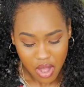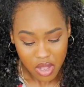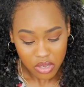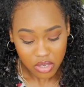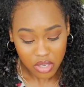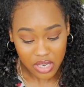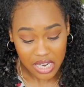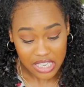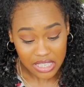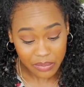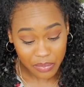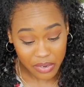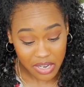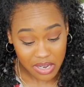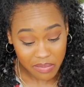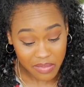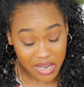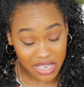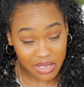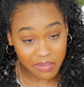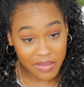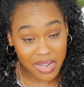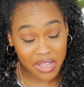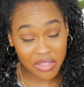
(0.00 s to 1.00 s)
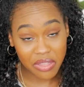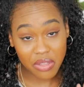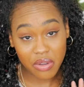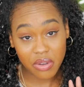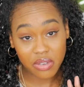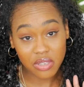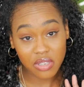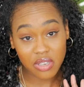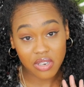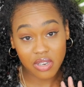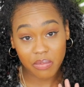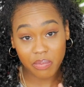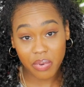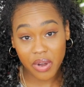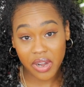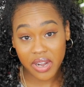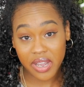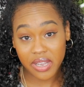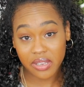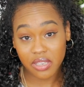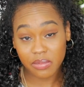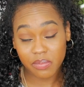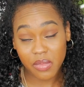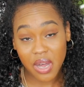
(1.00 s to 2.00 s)
So that's pretty much my thoughts on the
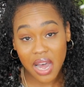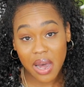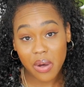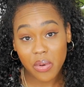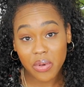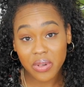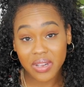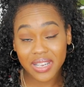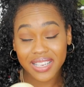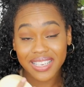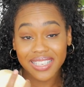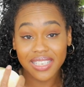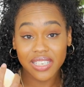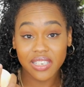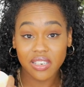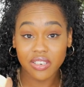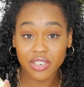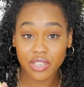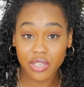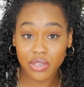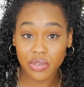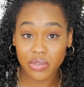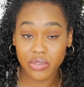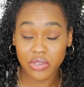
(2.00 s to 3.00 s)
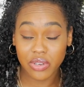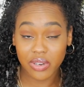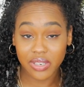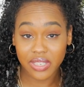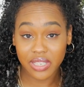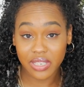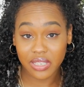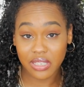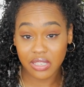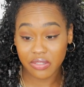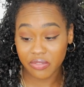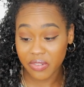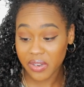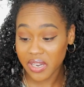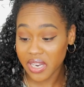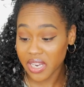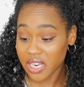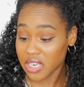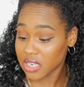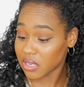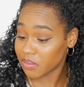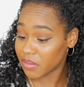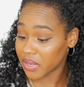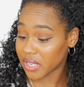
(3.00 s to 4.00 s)
products, but I will continue to use it until it's
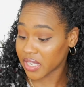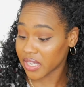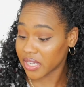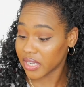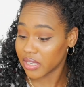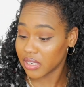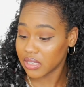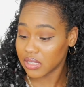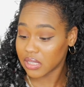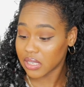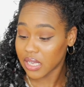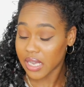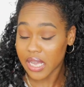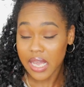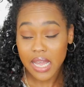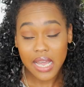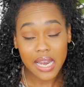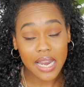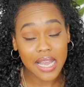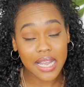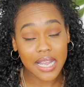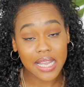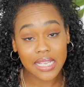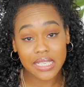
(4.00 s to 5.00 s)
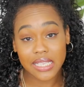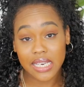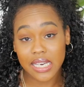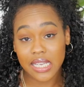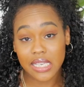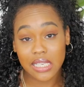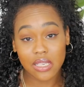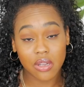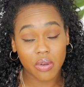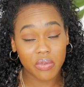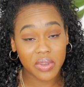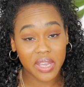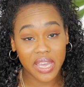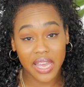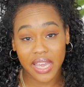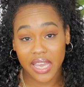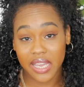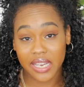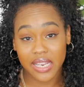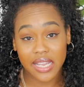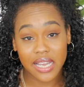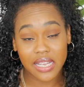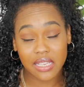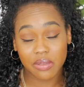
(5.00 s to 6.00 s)
finished, because like I said, it's
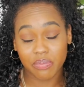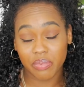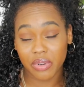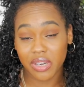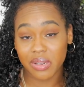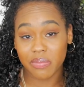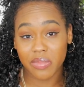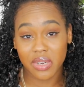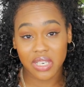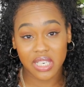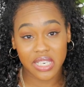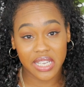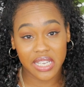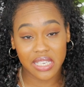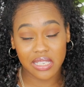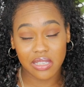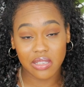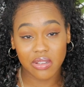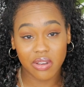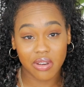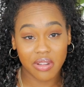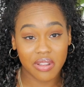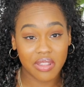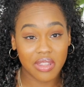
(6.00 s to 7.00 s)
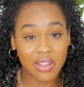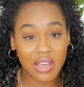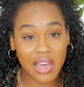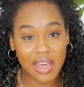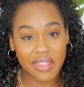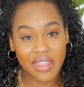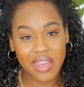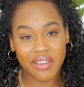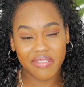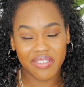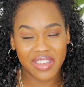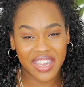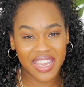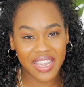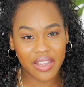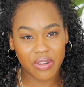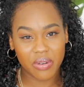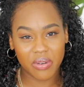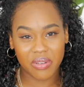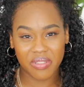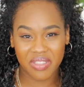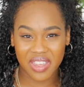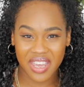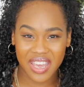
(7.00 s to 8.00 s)
okay. That's pretty much it. It's not never here
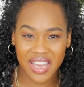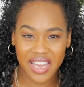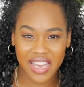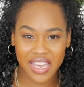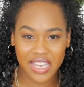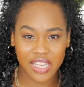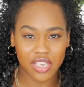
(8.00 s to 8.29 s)
or there.